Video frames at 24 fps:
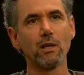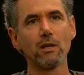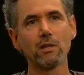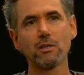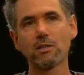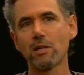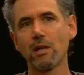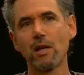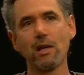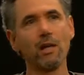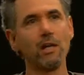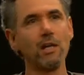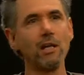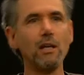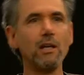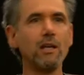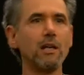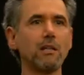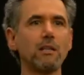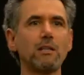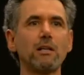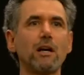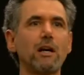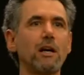saying he
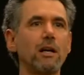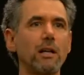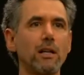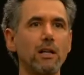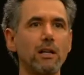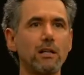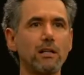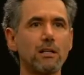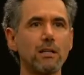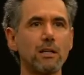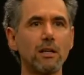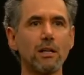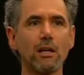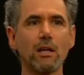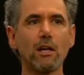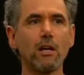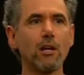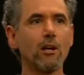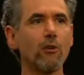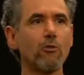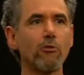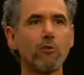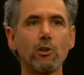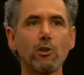had done it,
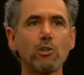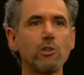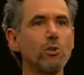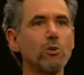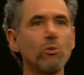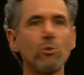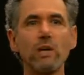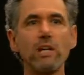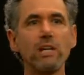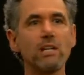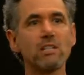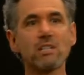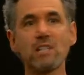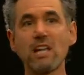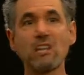for 2 weeks,